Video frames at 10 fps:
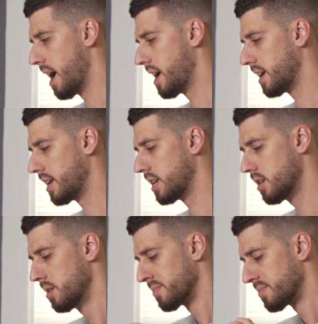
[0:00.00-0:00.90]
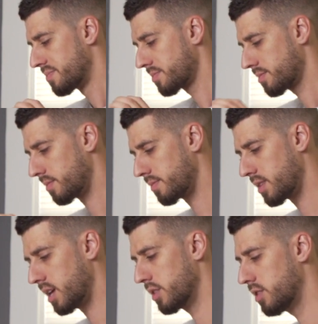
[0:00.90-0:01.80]
And
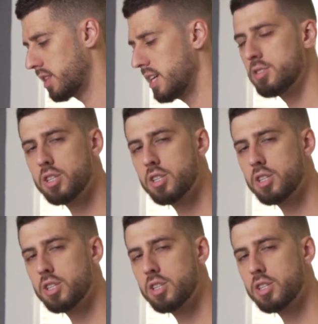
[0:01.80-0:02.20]
these